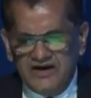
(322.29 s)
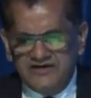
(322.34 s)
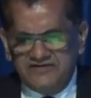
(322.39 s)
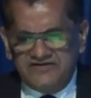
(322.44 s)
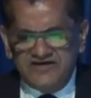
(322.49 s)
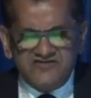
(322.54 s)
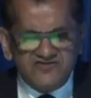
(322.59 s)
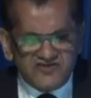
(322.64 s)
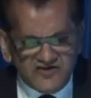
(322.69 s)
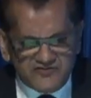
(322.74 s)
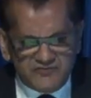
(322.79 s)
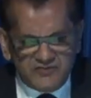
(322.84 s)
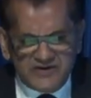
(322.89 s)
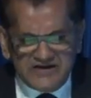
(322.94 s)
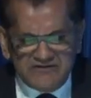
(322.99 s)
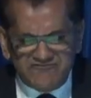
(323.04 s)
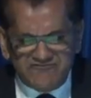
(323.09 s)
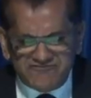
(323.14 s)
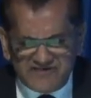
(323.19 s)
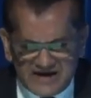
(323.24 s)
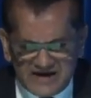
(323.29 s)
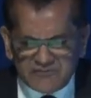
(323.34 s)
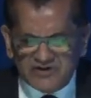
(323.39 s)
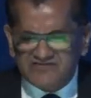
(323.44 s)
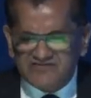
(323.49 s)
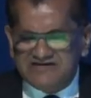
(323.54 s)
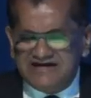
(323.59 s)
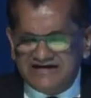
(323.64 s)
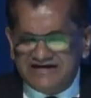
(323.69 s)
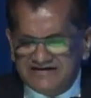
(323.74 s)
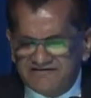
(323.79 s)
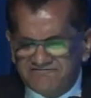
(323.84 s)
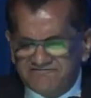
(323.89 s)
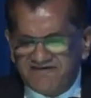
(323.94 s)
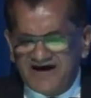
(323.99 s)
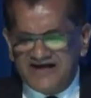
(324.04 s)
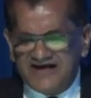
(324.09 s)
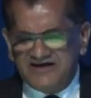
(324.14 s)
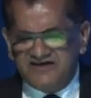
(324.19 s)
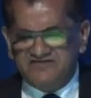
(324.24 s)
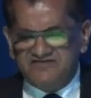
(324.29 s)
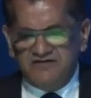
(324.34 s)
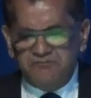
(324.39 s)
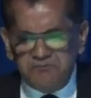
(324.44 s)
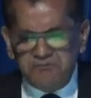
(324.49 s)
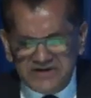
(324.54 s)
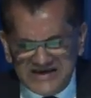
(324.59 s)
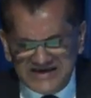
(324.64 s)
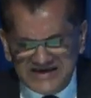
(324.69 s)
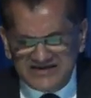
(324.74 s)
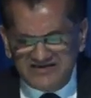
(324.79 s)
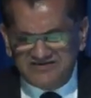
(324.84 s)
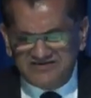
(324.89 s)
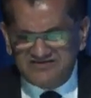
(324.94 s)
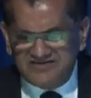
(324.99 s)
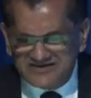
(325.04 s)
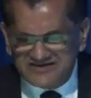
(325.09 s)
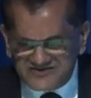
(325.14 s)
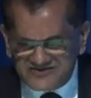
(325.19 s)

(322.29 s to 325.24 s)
This has been famously defined as the means, the